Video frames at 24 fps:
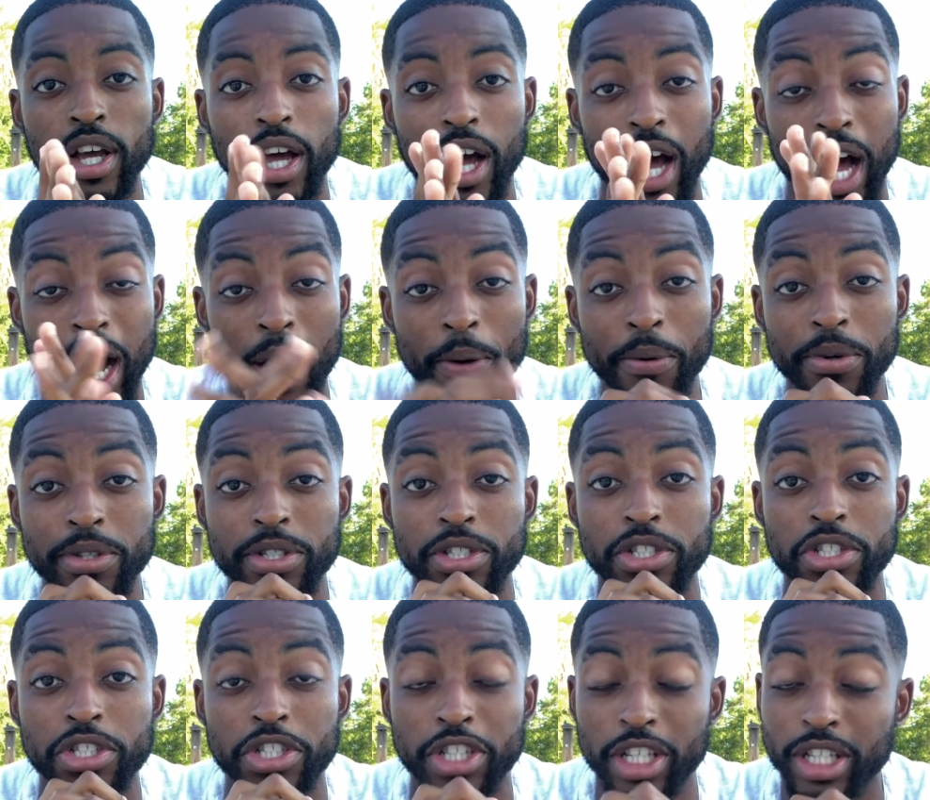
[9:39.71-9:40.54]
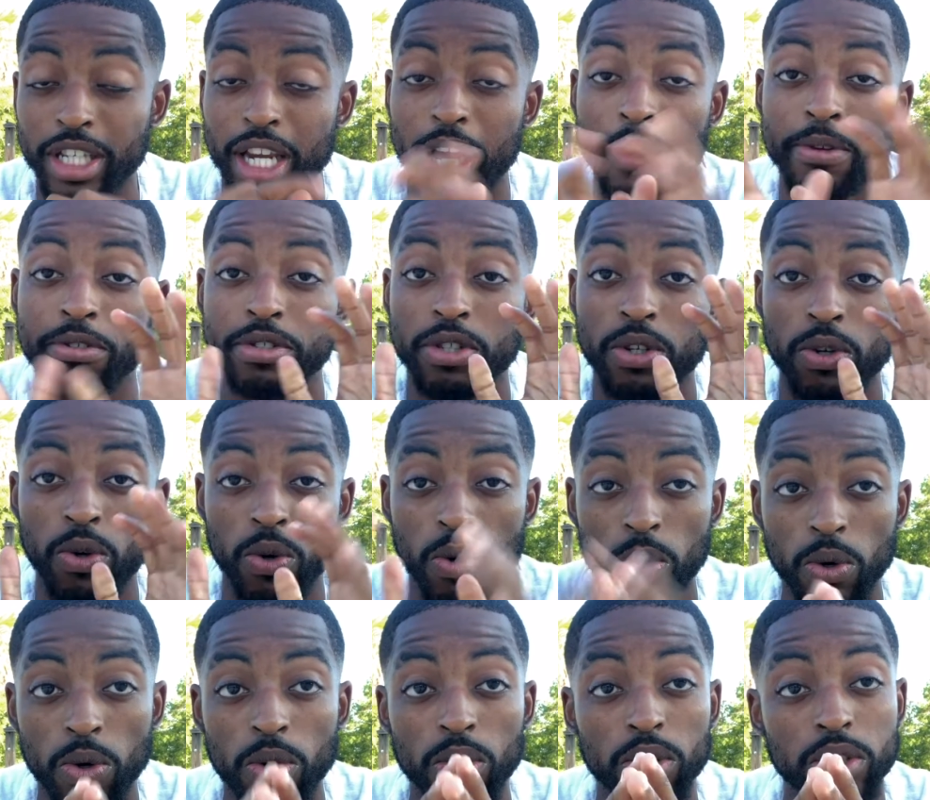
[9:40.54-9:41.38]
I was chilling. I was
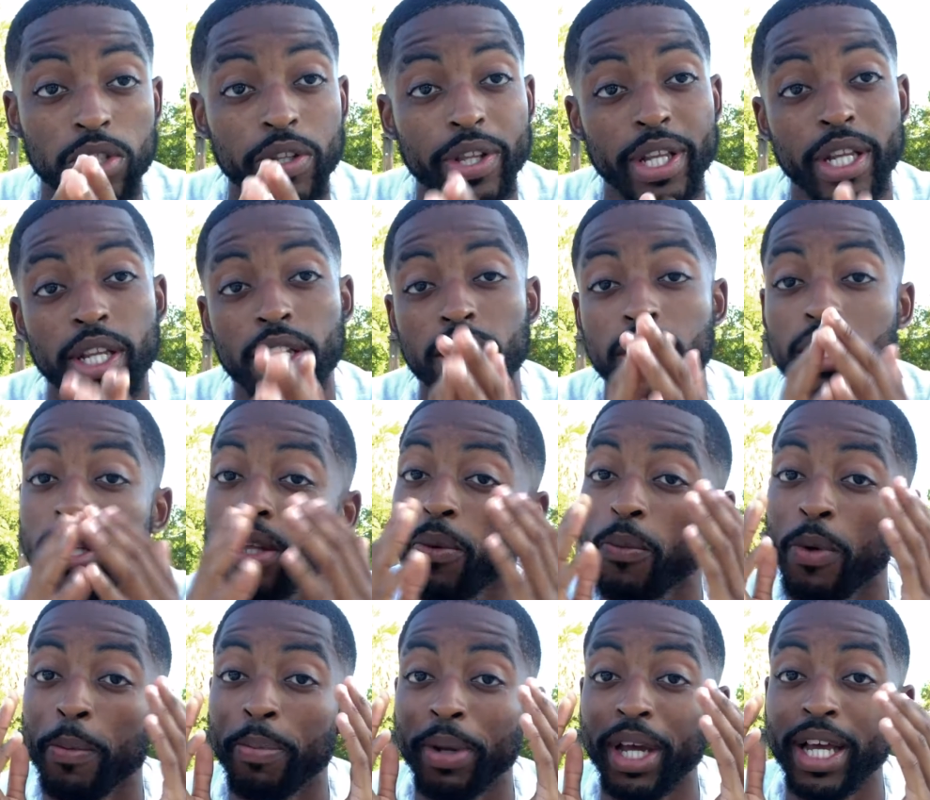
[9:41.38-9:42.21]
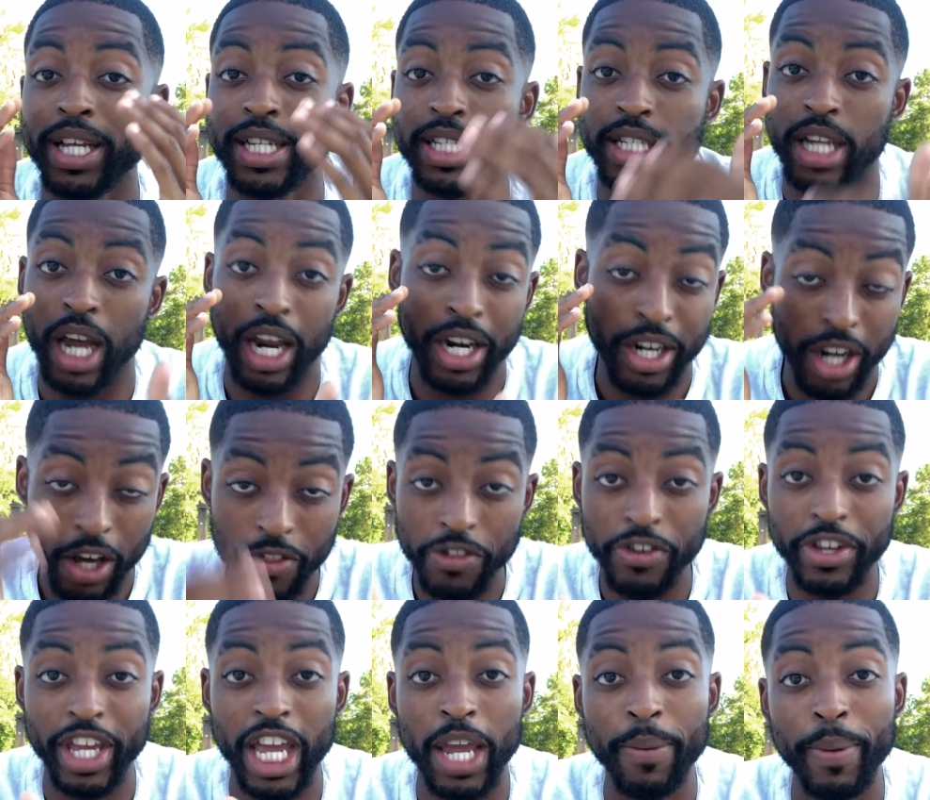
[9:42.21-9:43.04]
cool. So that we play
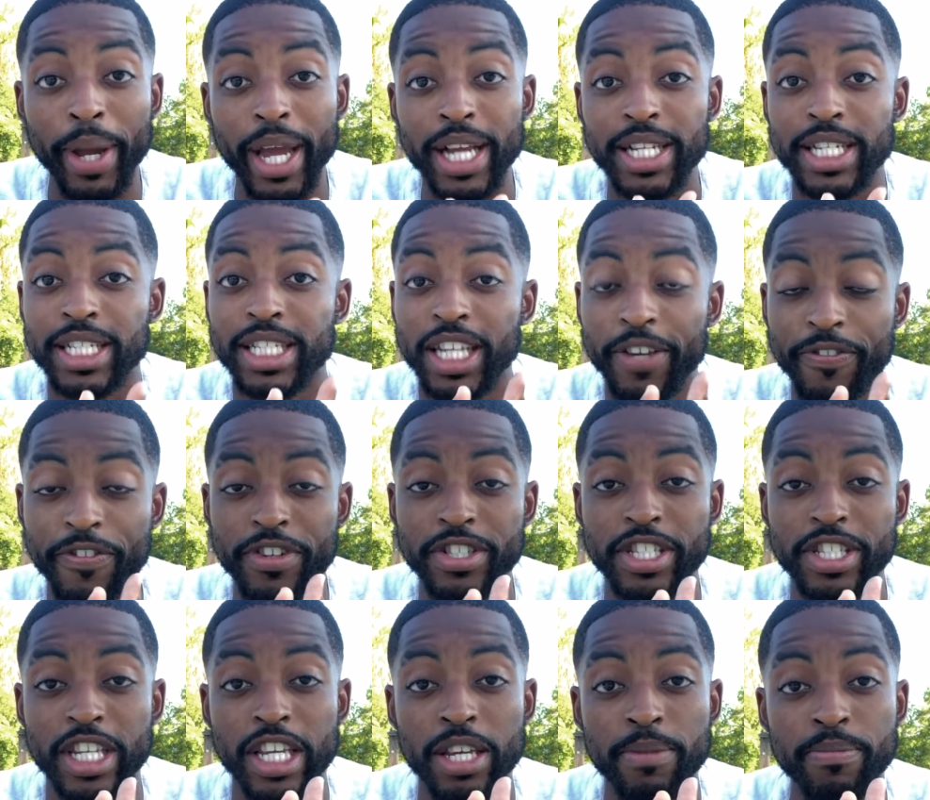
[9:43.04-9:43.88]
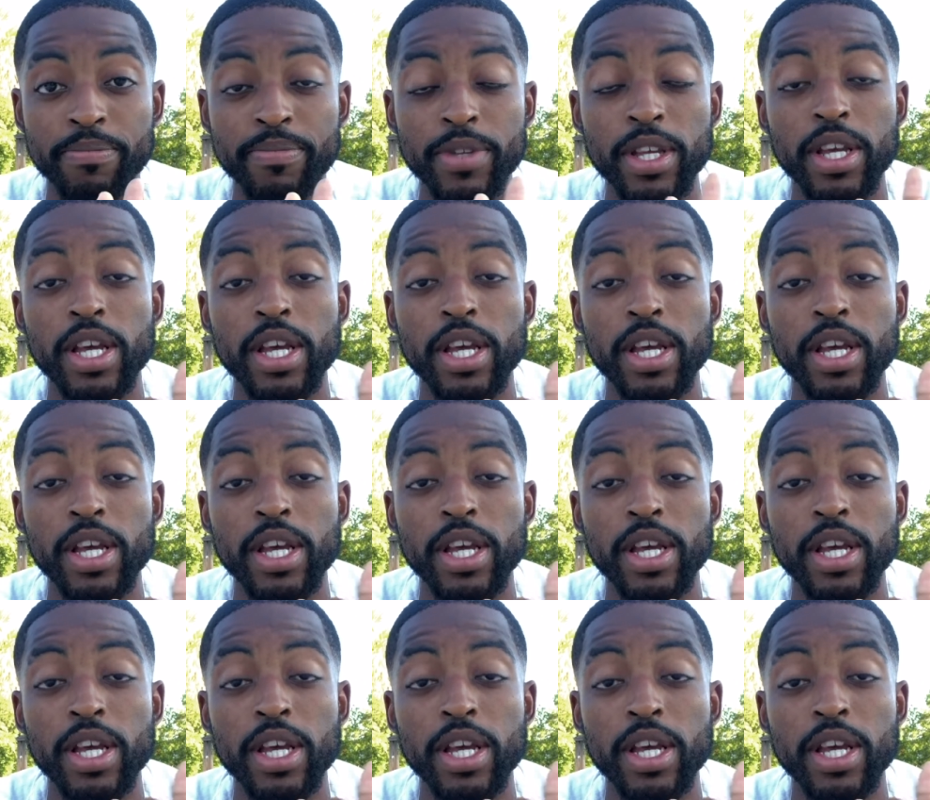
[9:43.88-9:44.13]
another game against a different team.